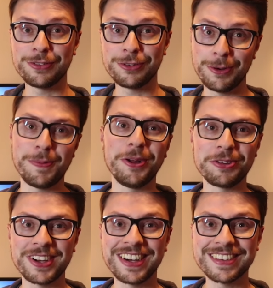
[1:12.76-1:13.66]
Do
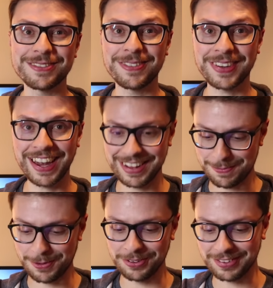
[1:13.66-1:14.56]
apologise if I'm getting that
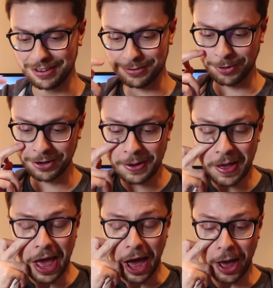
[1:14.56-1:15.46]
pronunciation wrong.
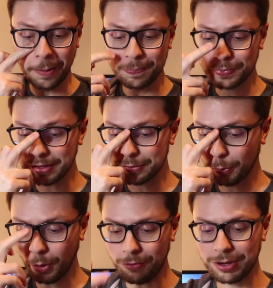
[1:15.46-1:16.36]
So
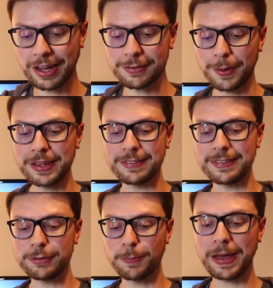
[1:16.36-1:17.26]
what I really liked about
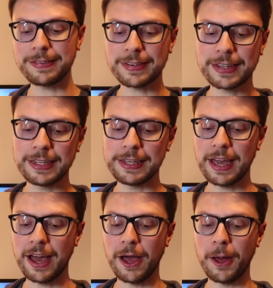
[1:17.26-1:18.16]
these were basically,
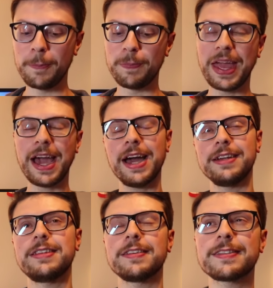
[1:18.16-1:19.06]
they
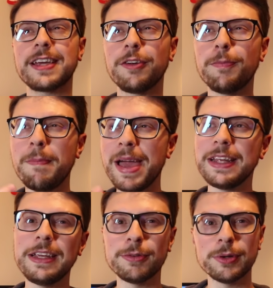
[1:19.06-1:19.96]
had this kind of
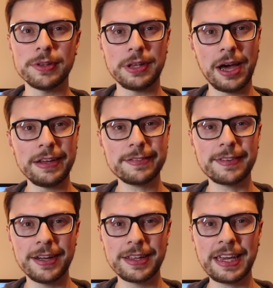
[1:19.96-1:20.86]
medieval knight
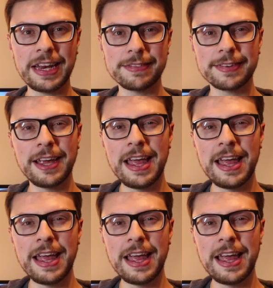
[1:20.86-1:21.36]
styling, and